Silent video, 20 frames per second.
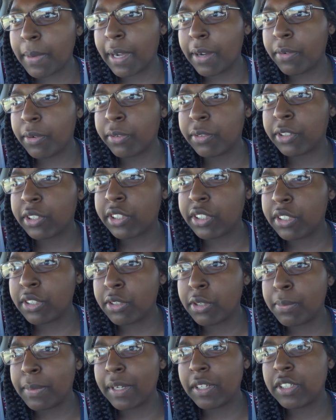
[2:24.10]
about what we're gonna
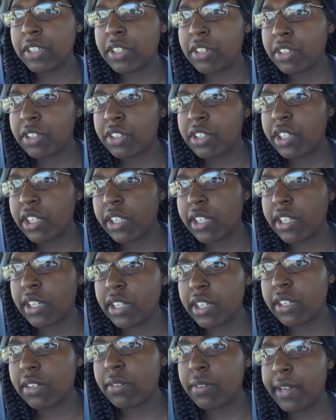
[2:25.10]
do about dinner,
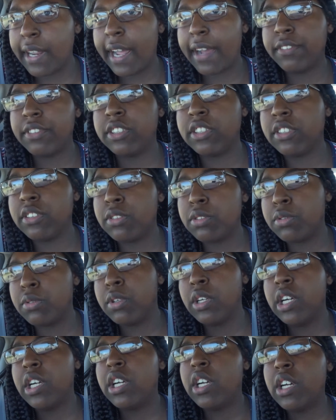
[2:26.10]
and we have to.
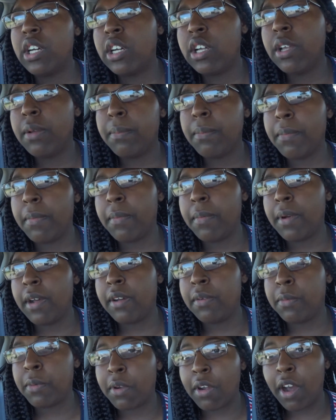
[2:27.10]

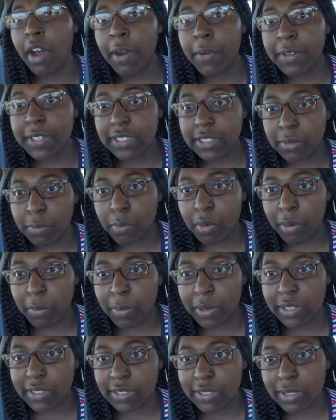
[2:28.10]
We're always in
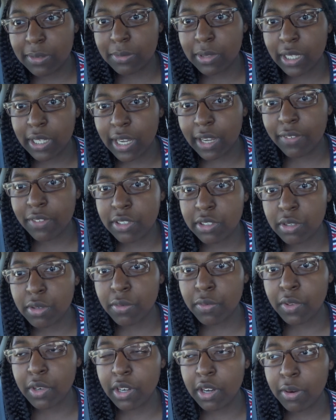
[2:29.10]
Walmart. It seems like every single
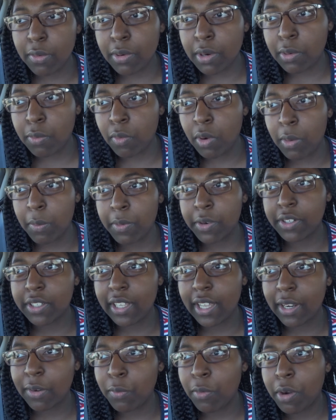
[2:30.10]
video we're in Walmart.
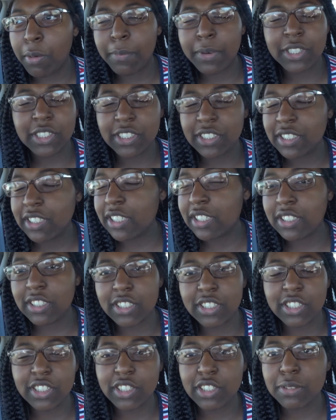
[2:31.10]
Like, Walmart just needs to
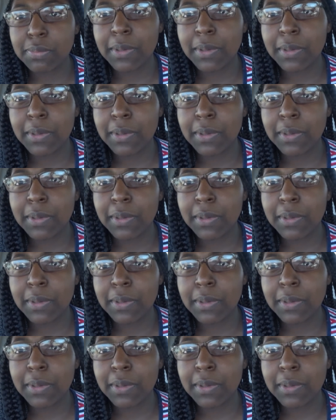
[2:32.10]
just